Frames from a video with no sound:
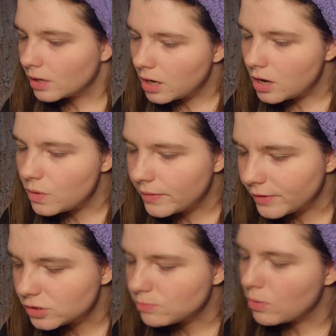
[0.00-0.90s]
Oh, and
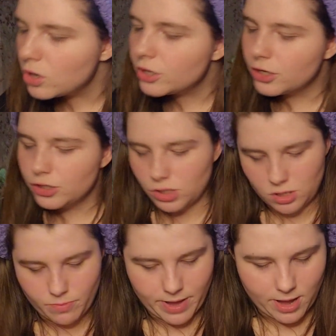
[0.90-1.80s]
there's markers on
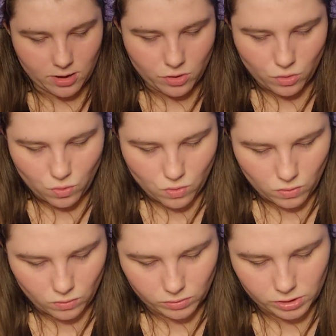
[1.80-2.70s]
the back.
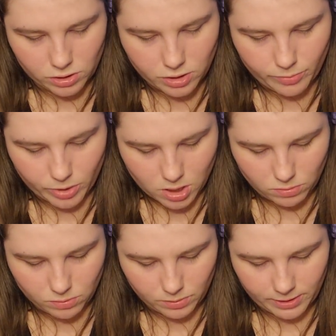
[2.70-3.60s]
Cool. So you could
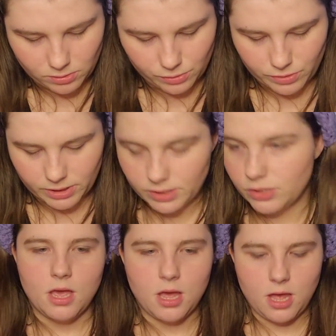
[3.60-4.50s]
probably glue
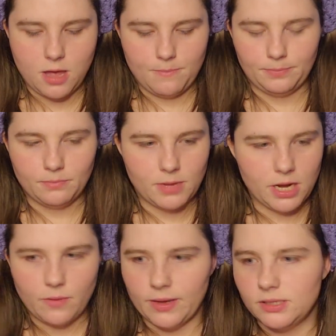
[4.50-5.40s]
this.
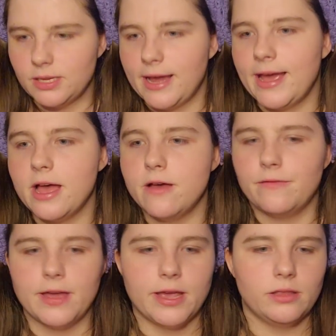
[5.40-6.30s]
Anyways, I have
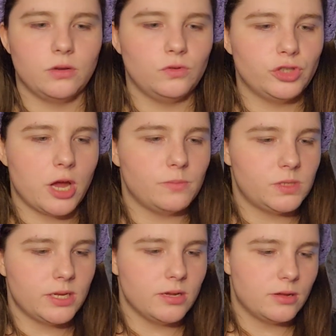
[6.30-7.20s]
a little
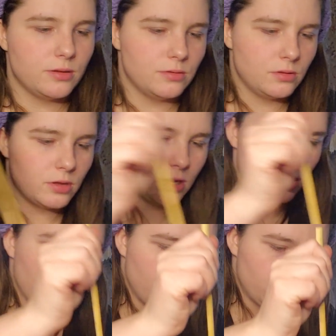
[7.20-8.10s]
chopstick,
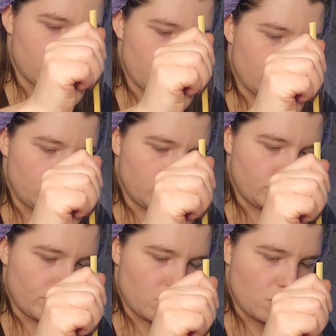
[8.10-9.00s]
and I'm just going to
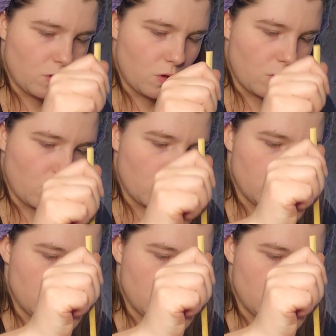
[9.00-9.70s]
poke a hole.